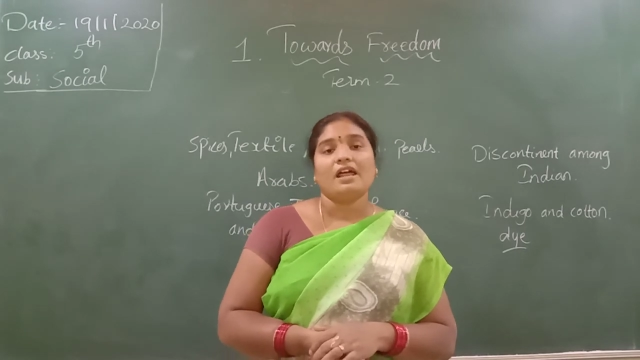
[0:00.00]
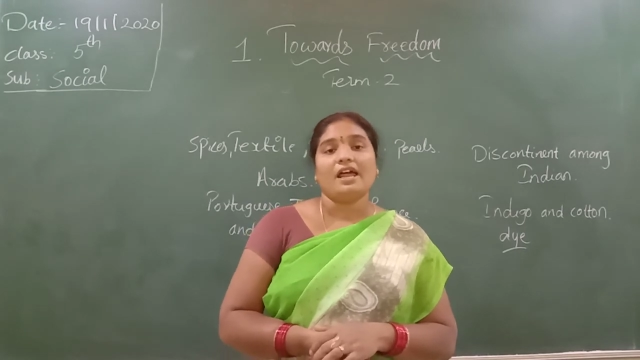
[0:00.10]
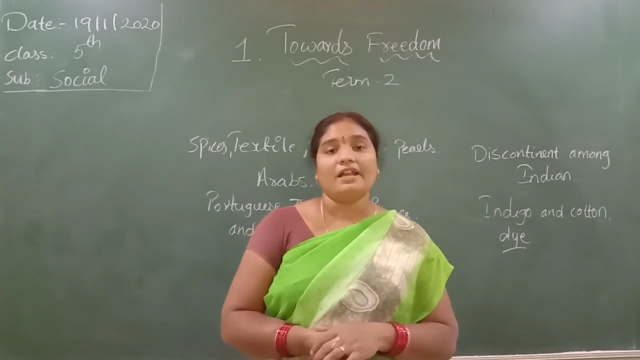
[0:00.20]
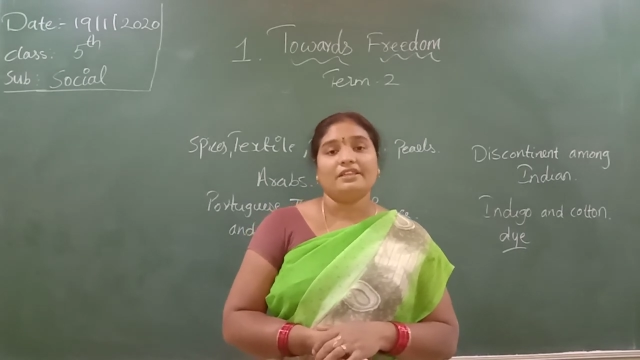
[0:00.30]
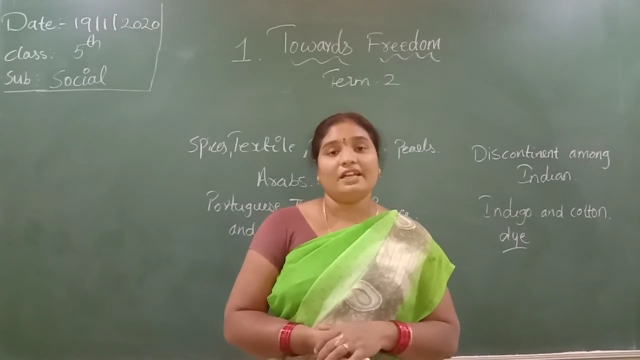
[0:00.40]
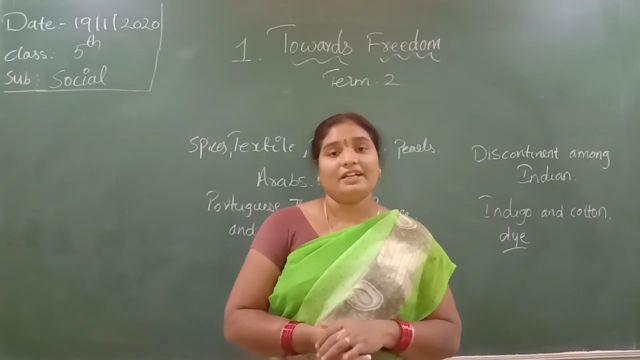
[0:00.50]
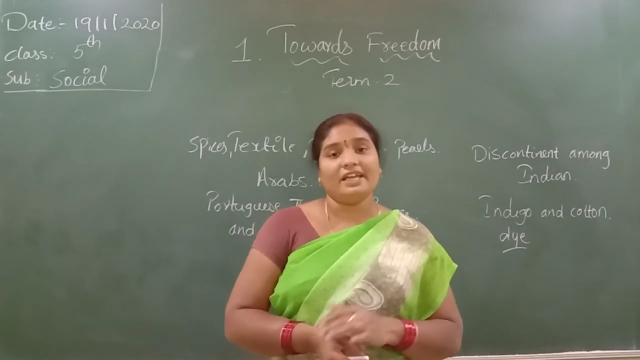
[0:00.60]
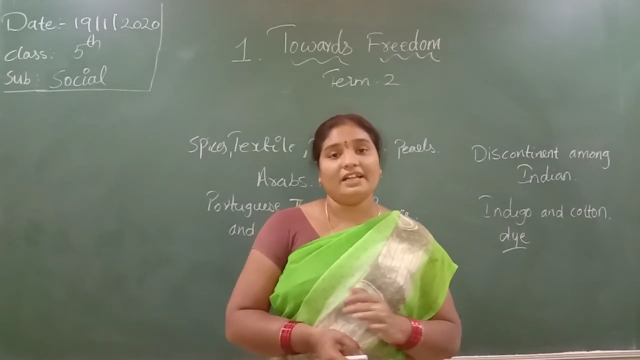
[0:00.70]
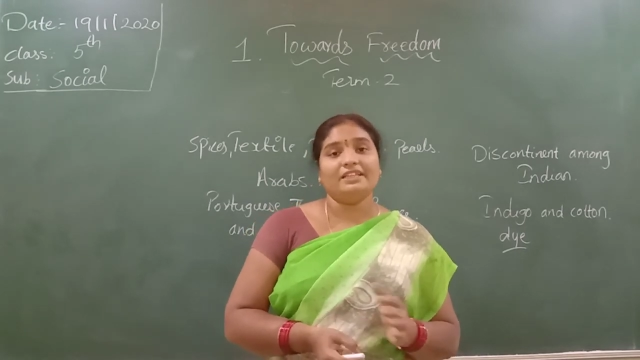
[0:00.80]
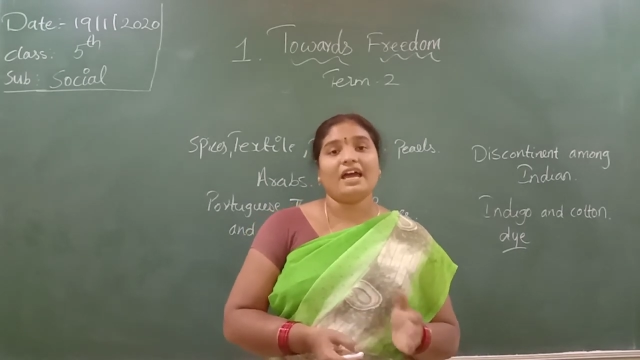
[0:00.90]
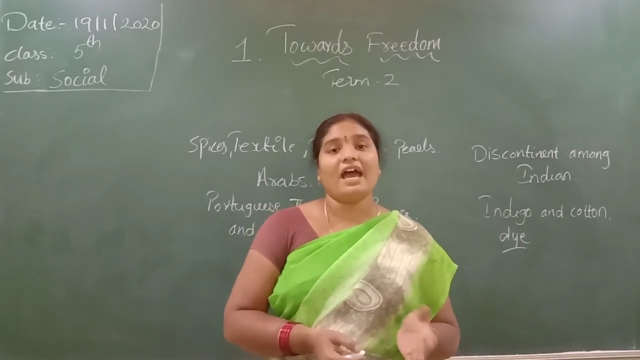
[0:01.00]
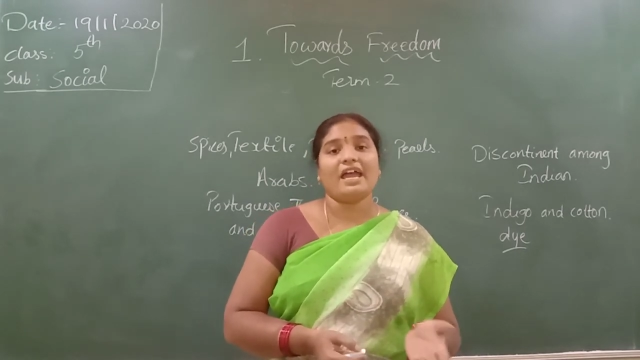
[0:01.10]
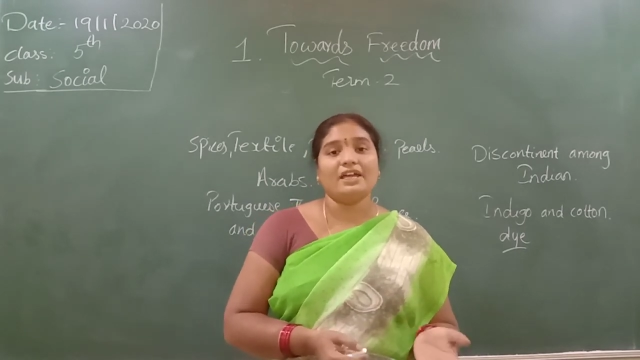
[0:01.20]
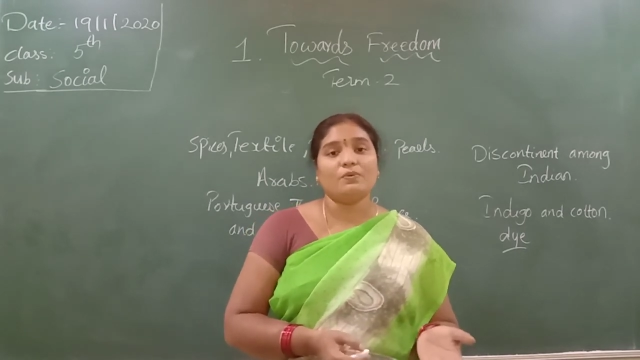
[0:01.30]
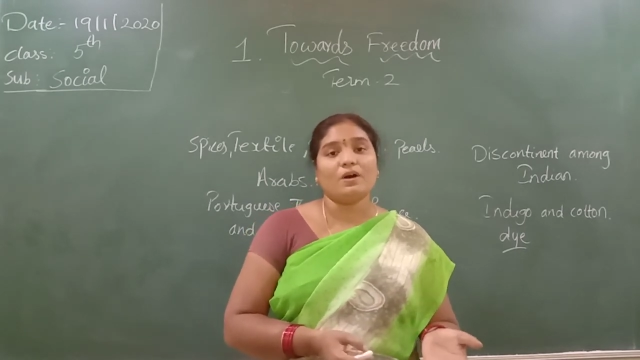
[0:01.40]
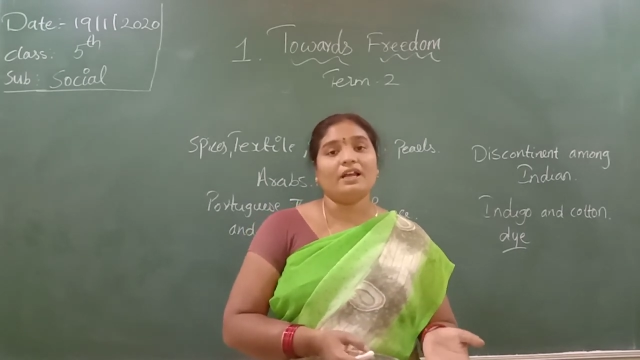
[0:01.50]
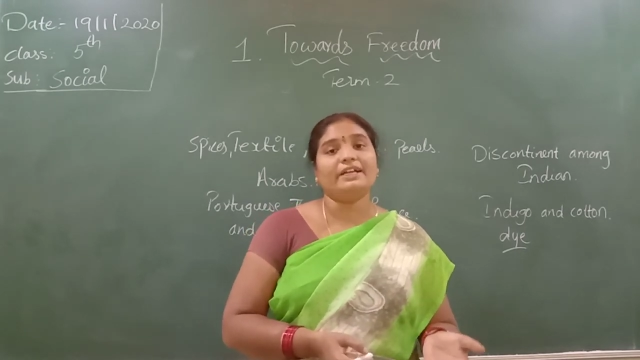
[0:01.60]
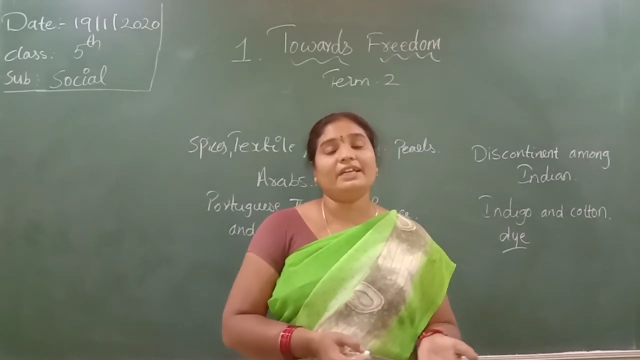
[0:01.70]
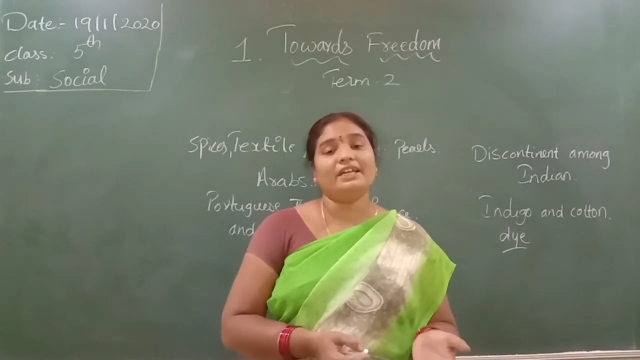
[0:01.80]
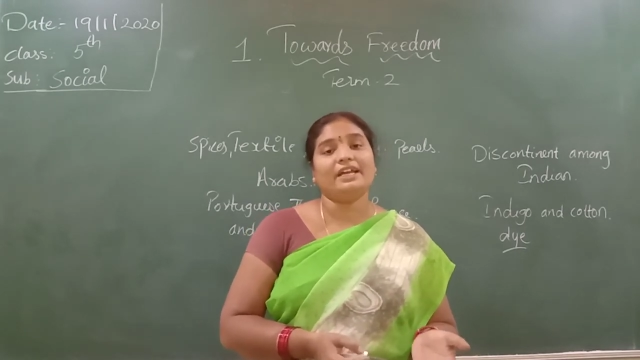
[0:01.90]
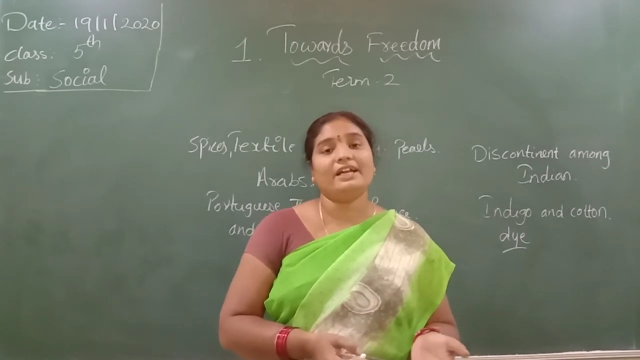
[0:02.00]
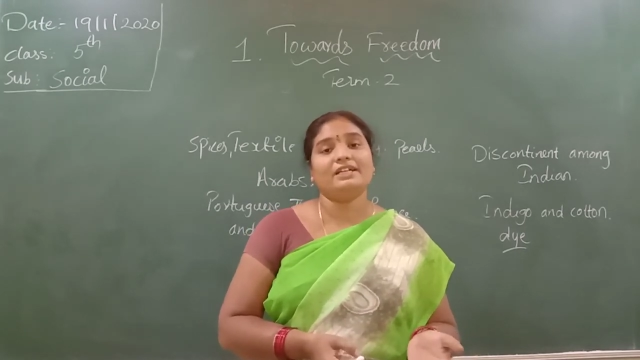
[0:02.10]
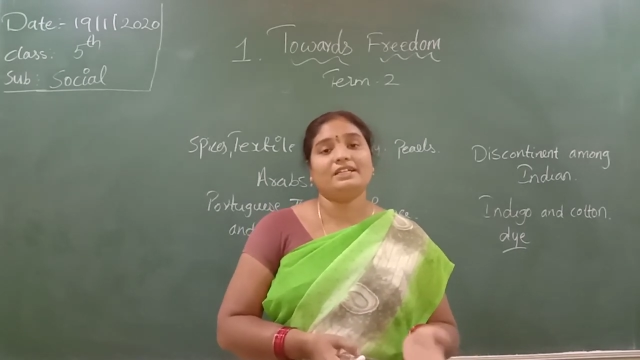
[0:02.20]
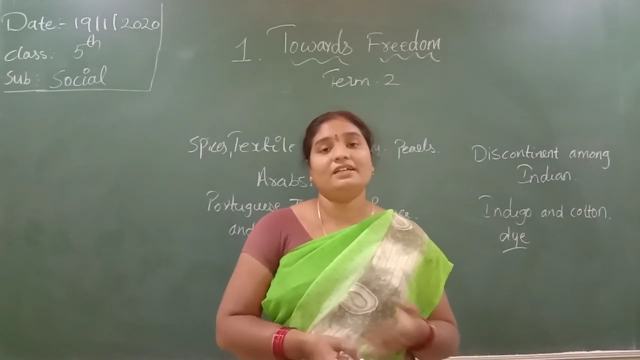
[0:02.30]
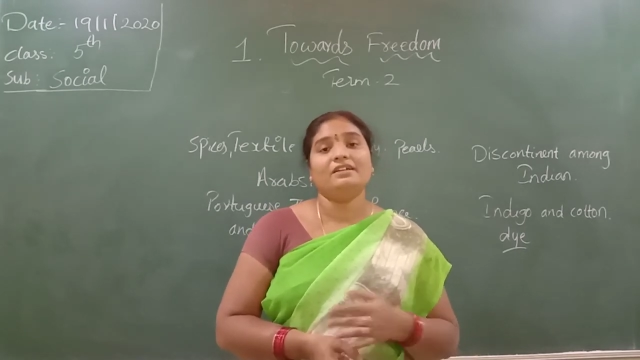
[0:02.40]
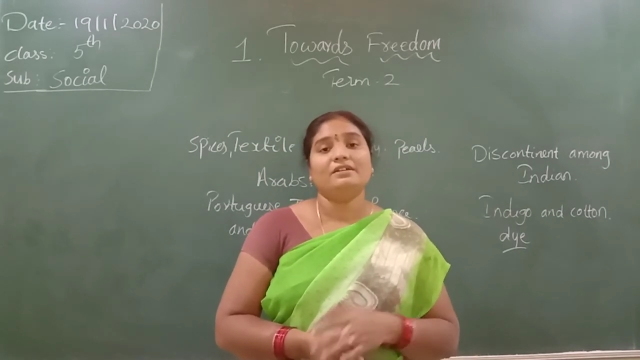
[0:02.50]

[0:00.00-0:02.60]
And they take the high quality rate